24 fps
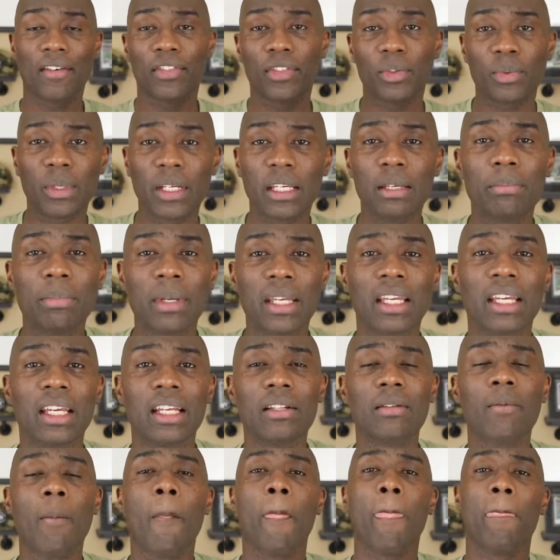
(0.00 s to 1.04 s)
3
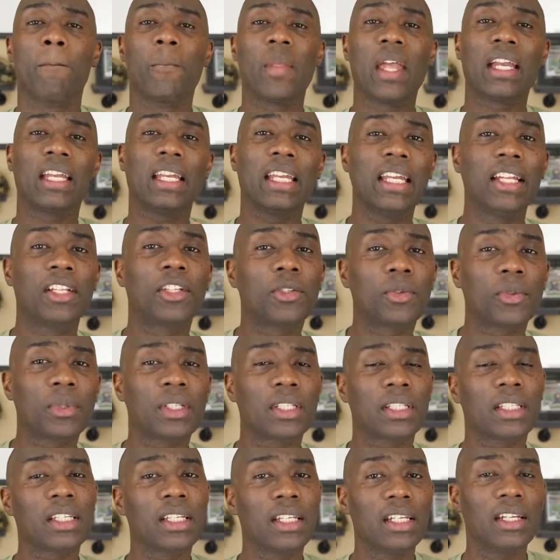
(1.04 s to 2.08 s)
men that each
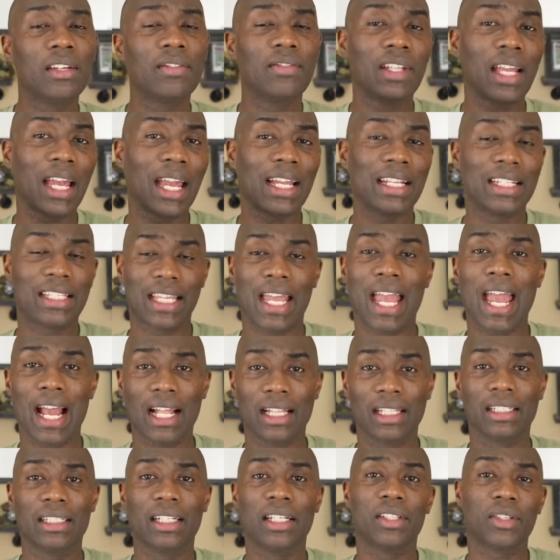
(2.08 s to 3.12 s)
receive a
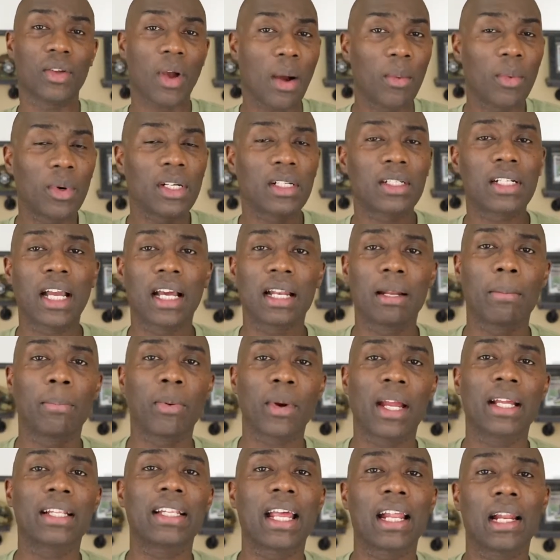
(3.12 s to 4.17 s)
talent. And so I want to kind of
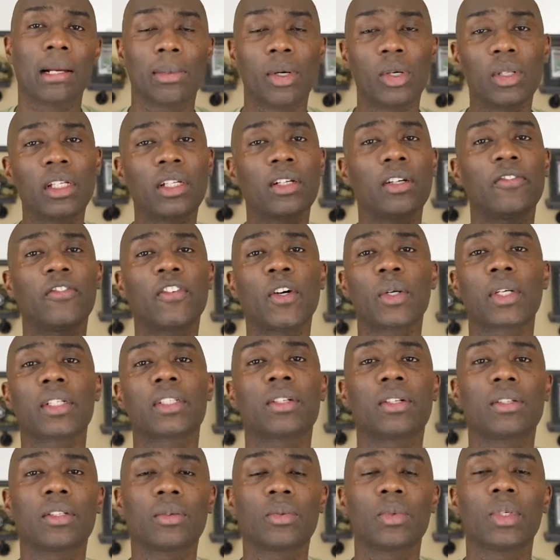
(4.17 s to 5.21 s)
break down. I'm only going to focus
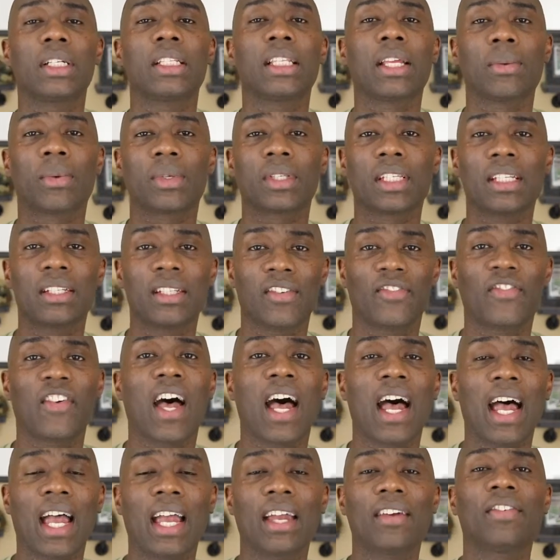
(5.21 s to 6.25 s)
on the one that received the
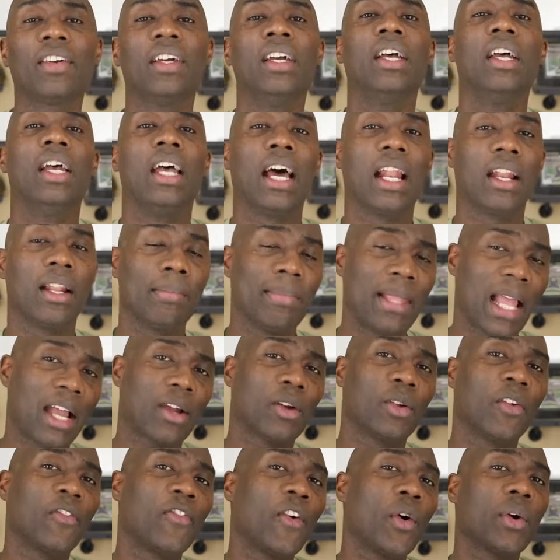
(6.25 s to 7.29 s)
5, and I'm not
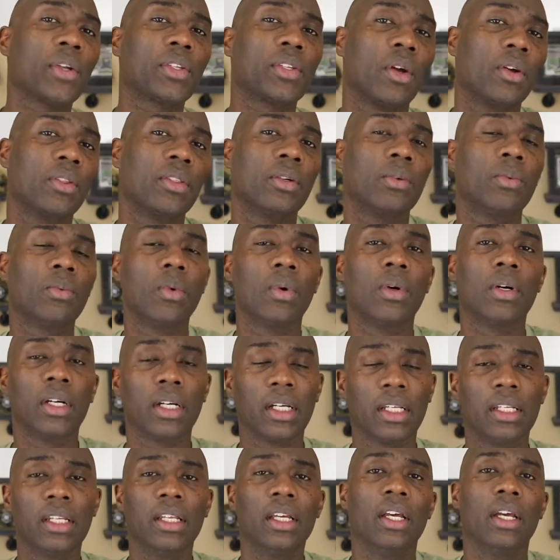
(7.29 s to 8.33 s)
going to focus on the
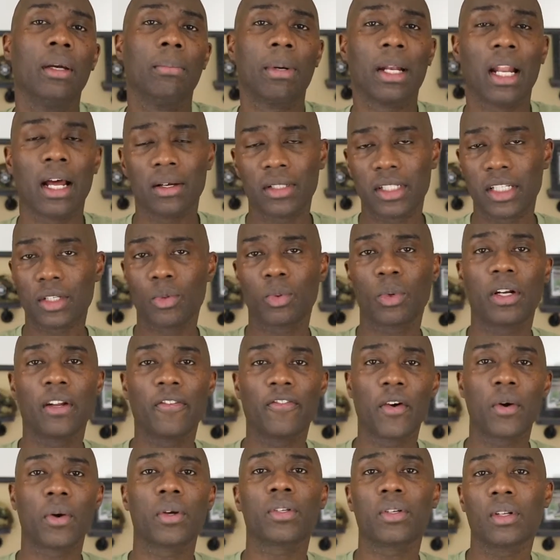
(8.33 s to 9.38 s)
1, but I just want to
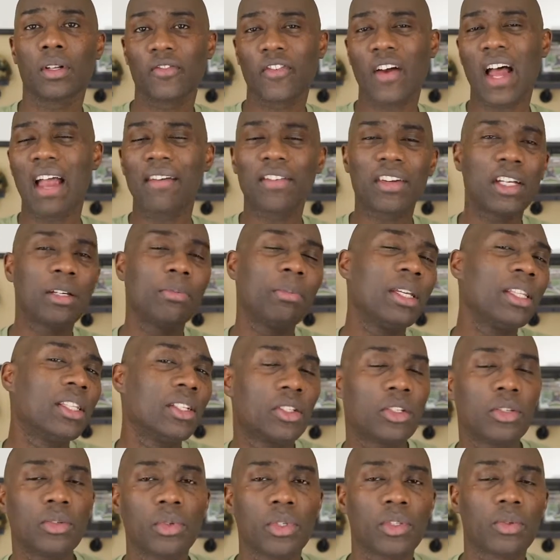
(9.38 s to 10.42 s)
focus on 5. It could be the
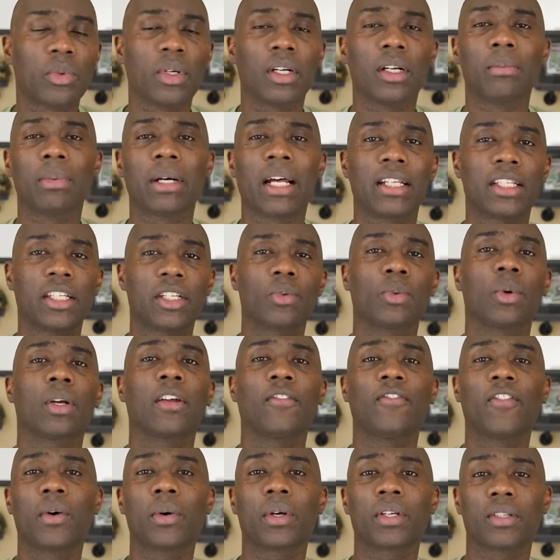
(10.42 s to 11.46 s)
2 as well, but I just want
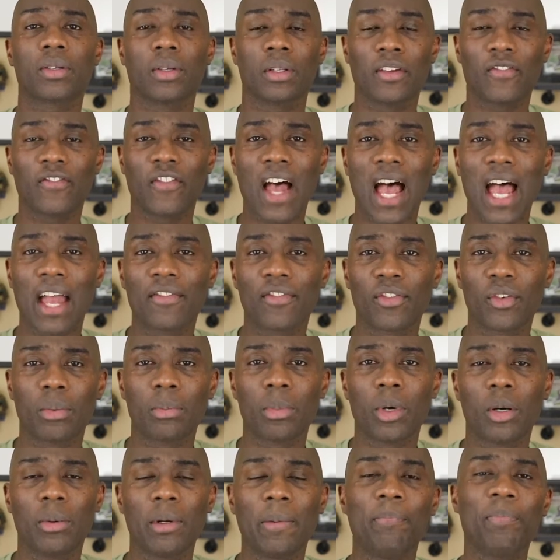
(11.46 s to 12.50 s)
to focus on the 5 for a
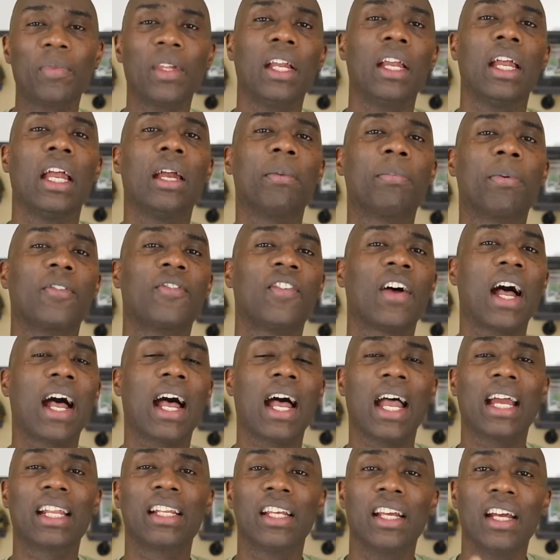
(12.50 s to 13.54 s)
moment and
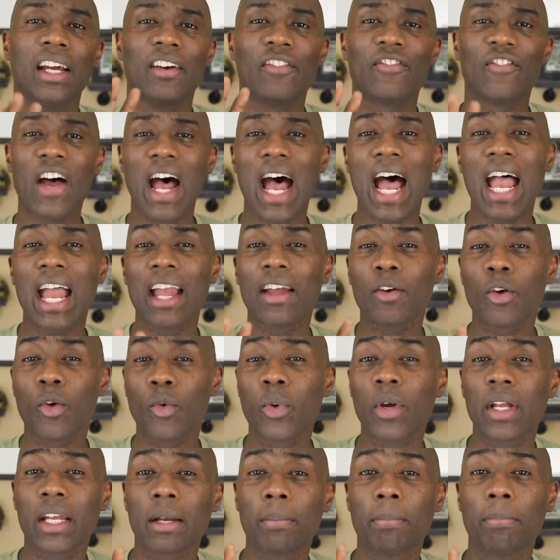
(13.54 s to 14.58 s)
provide 5
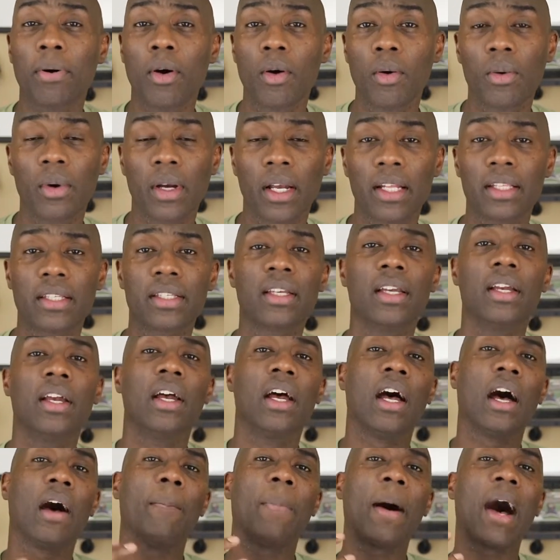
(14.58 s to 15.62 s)
quick points
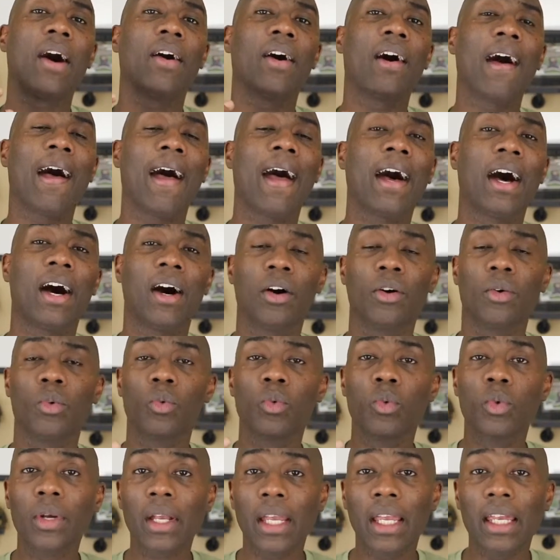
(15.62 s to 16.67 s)
about
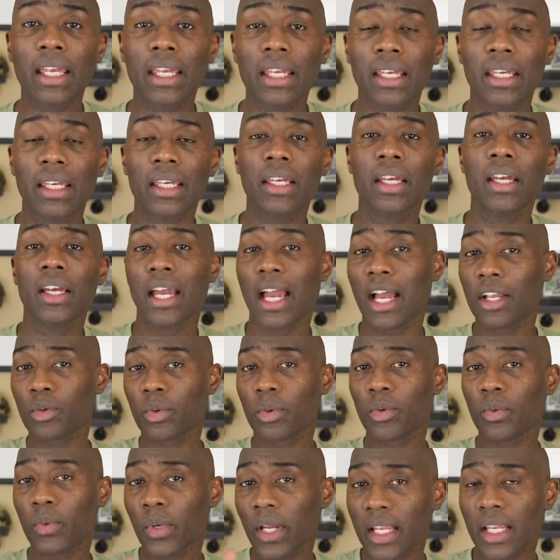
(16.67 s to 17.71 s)
how we, as
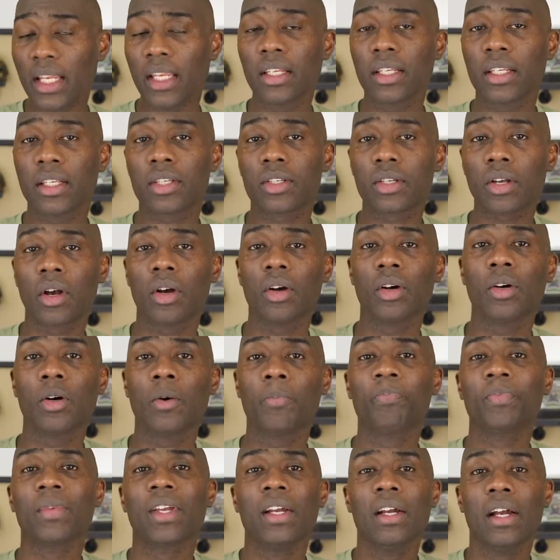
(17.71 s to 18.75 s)
we're reading the
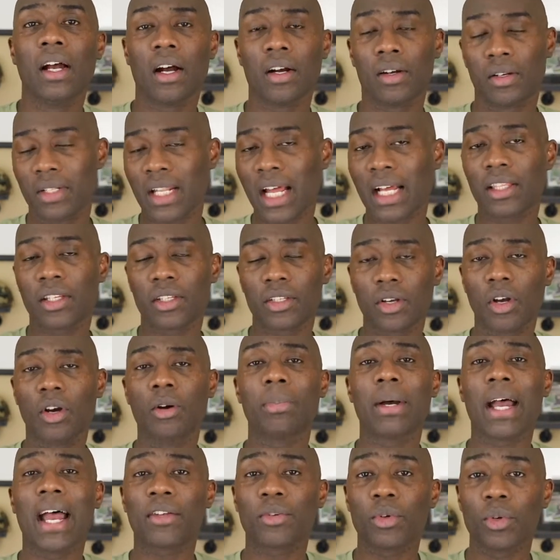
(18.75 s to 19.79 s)
psalm, or not the
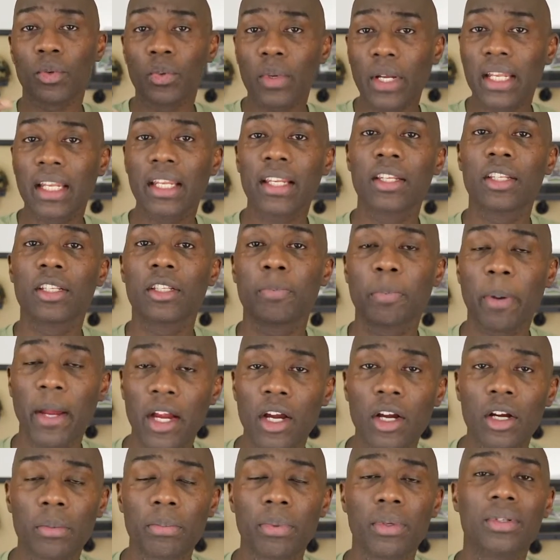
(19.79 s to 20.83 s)
psalm, but as we're reading this
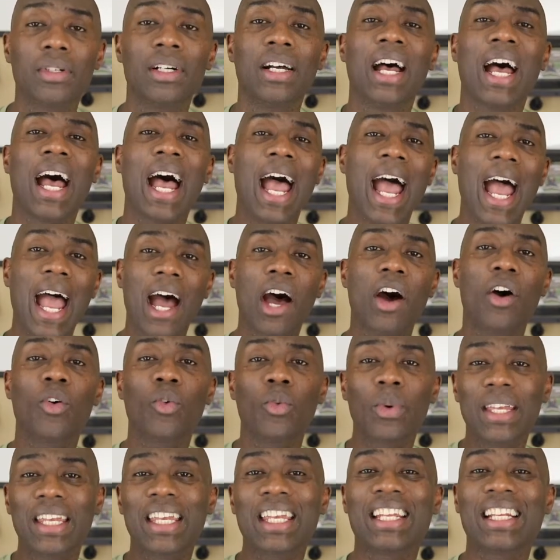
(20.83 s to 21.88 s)
parable,
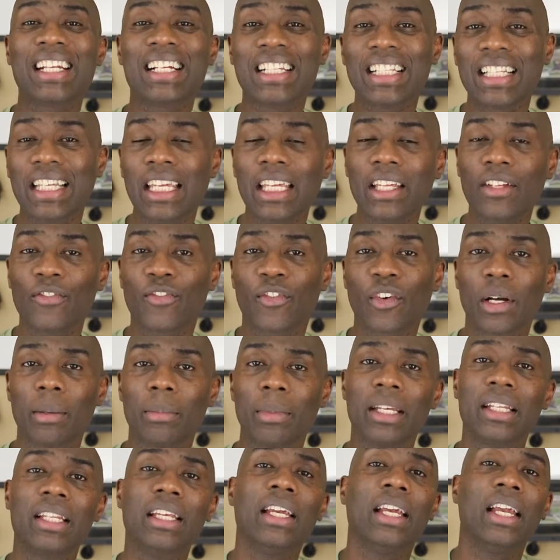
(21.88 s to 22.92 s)
how we can glean
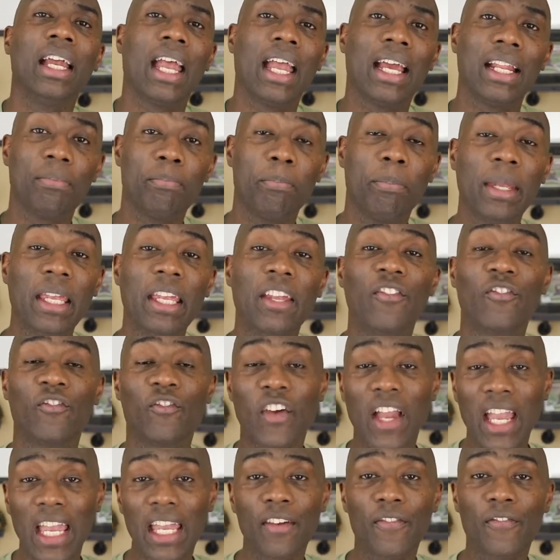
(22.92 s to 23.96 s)
from it and be
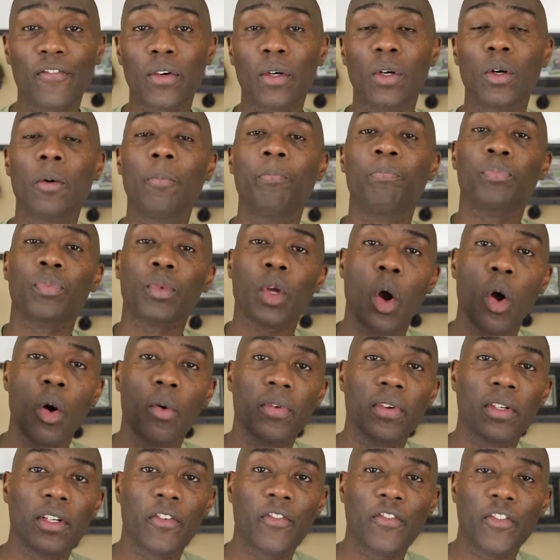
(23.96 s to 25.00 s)
faithful
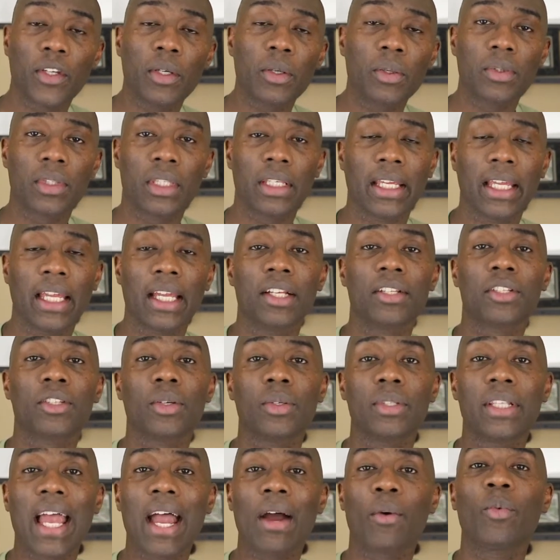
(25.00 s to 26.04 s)
over the few things
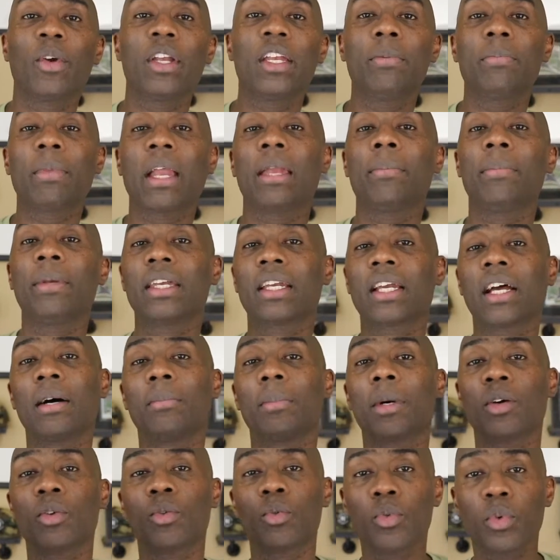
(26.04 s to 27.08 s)
so that we may
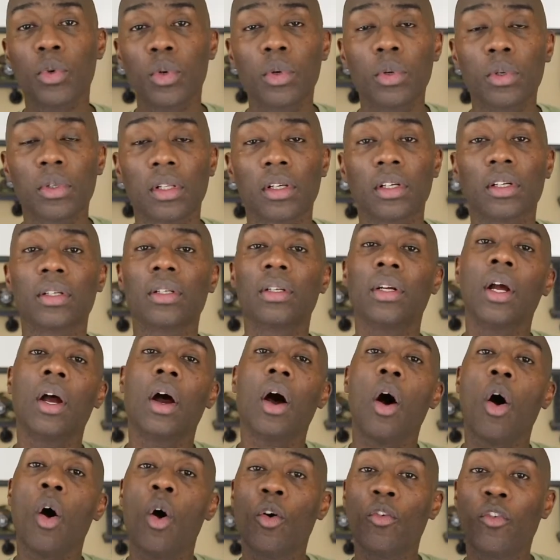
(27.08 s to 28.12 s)
become a ruler
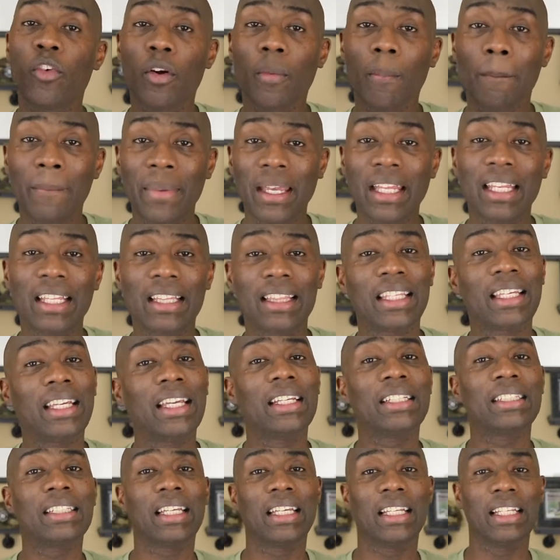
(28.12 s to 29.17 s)
over many
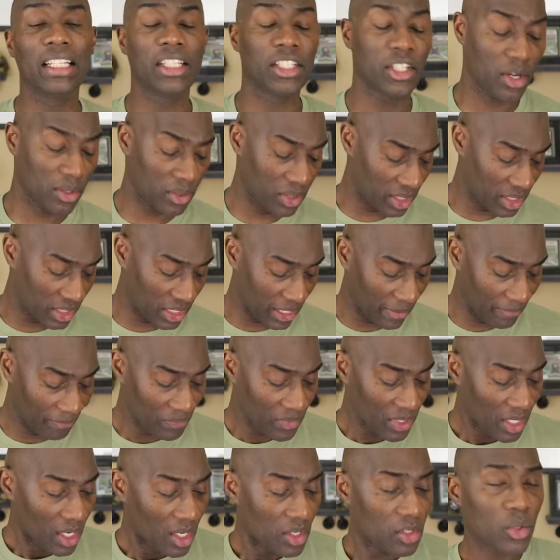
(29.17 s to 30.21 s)
things in eternity.
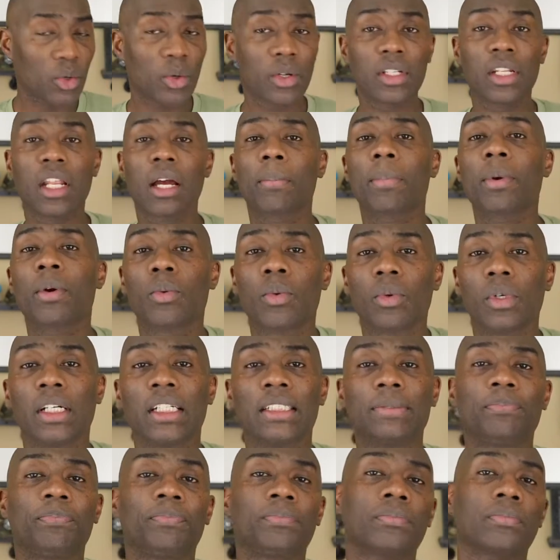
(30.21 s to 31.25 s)
So in number
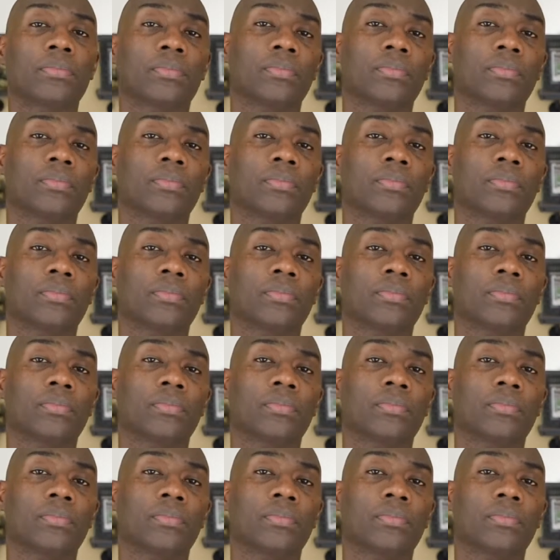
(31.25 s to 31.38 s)
1,